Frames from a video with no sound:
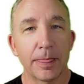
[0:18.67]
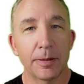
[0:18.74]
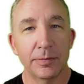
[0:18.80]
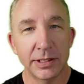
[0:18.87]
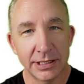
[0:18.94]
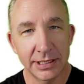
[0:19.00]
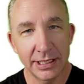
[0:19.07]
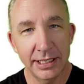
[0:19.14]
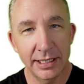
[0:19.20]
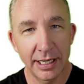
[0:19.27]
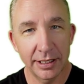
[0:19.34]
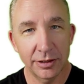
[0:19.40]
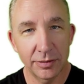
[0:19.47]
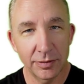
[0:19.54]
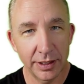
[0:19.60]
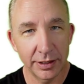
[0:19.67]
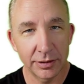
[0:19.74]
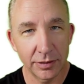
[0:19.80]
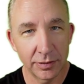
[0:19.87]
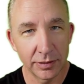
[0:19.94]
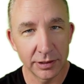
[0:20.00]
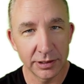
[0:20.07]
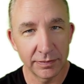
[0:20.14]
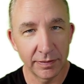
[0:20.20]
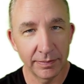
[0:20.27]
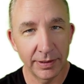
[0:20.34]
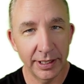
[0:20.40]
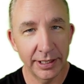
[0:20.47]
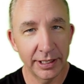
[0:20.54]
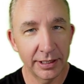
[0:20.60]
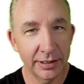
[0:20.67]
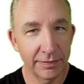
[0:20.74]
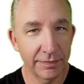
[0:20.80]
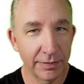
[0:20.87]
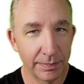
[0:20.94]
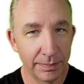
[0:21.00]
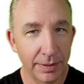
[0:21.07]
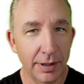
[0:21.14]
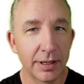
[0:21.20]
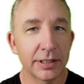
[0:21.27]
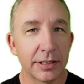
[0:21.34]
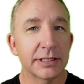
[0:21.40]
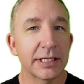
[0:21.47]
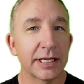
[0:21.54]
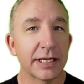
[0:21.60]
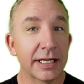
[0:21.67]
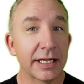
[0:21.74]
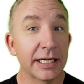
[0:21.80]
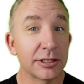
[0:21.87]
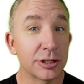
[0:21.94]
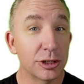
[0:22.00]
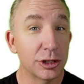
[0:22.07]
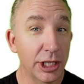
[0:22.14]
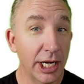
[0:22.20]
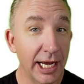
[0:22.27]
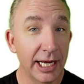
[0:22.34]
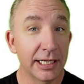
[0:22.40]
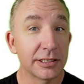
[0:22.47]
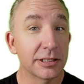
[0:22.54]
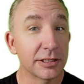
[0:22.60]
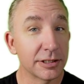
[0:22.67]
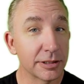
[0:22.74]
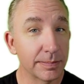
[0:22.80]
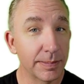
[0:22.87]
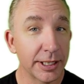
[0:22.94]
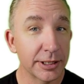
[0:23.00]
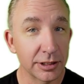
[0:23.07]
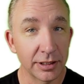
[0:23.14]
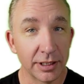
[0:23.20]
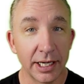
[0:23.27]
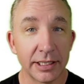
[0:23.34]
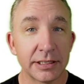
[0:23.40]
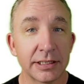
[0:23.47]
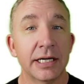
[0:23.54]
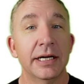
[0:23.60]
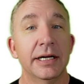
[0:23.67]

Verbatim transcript: We see that throughout the course of our body in different parts, that things change and specialize.